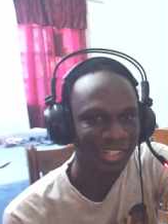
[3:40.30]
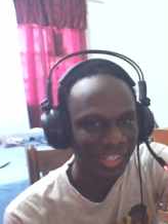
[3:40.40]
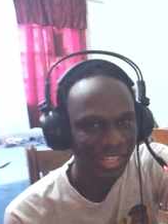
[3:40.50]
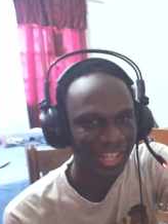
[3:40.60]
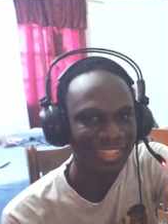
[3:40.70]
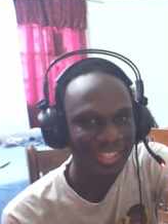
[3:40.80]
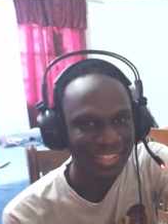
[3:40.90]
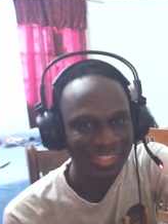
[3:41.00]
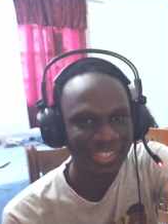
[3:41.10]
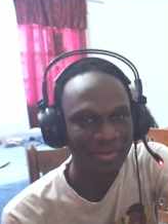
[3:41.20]
And then
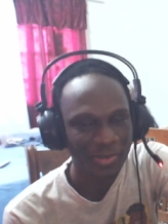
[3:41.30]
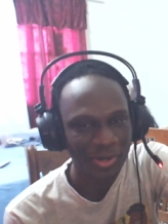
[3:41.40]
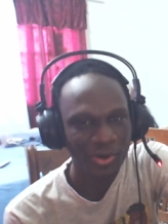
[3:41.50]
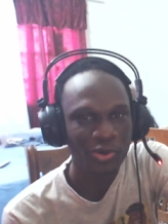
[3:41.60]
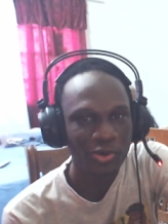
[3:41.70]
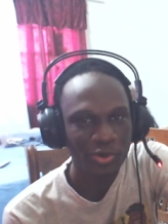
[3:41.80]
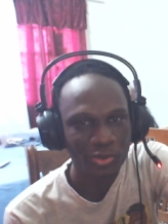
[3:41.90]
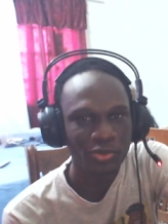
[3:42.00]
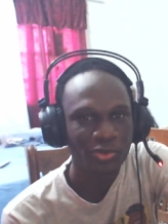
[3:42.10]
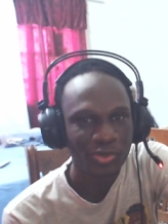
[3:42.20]
team.
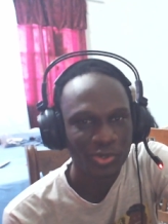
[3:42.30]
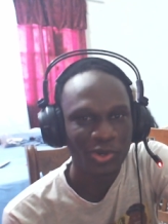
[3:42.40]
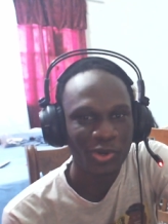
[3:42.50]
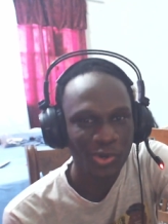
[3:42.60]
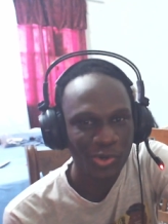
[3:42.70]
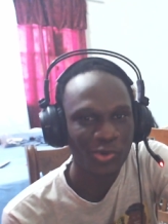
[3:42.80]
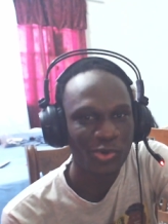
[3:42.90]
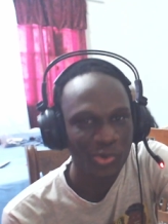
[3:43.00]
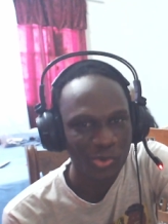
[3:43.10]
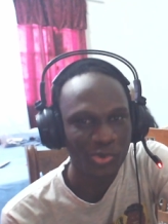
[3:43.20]
Oh.
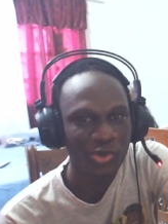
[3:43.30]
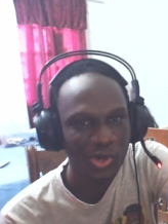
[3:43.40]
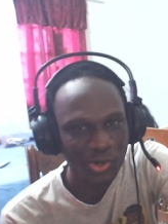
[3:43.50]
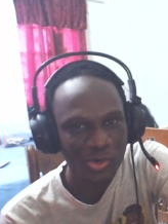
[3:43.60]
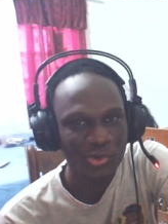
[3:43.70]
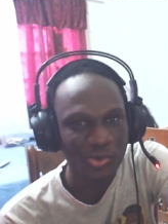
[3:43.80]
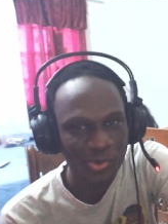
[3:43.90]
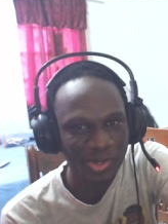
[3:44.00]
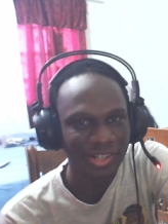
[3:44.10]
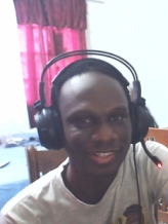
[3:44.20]
Oh. Oh.